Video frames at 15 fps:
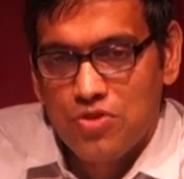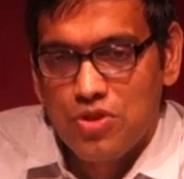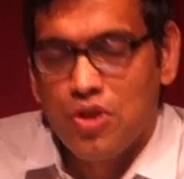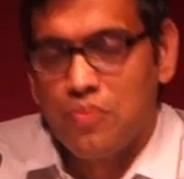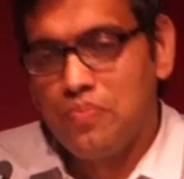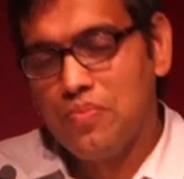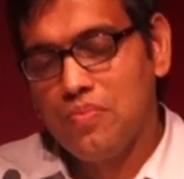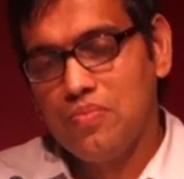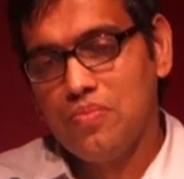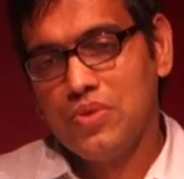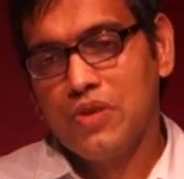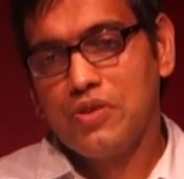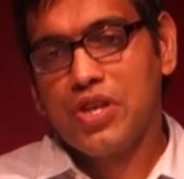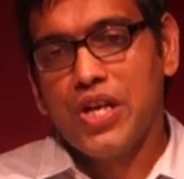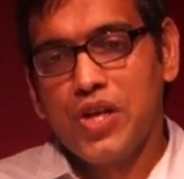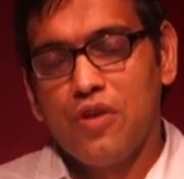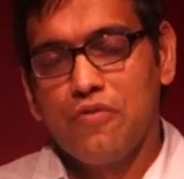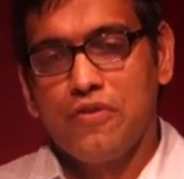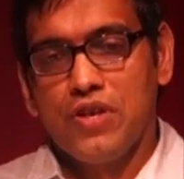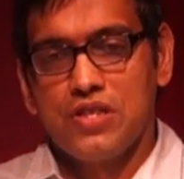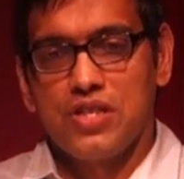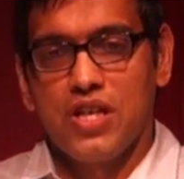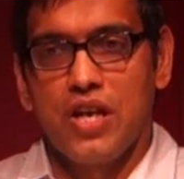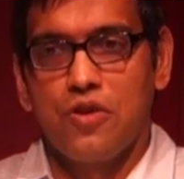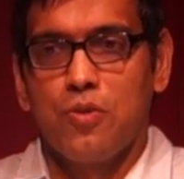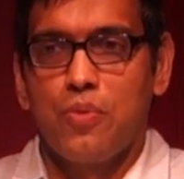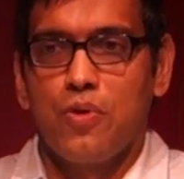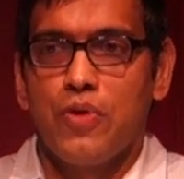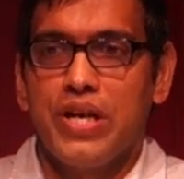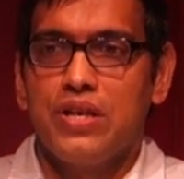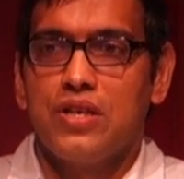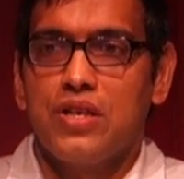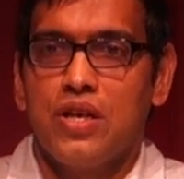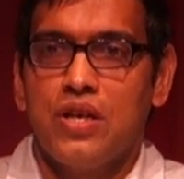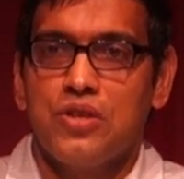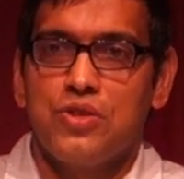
So there were 30 of us. I could provide